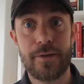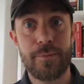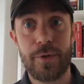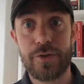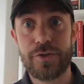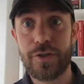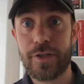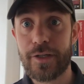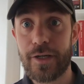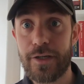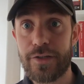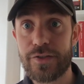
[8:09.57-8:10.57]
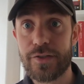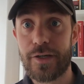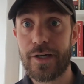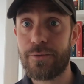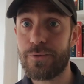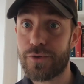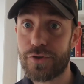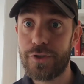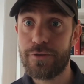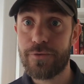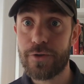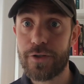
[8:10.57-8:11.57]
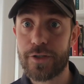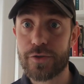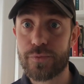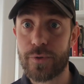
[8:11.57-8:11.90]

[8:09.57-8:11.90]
But until then, guys, I will see you for the next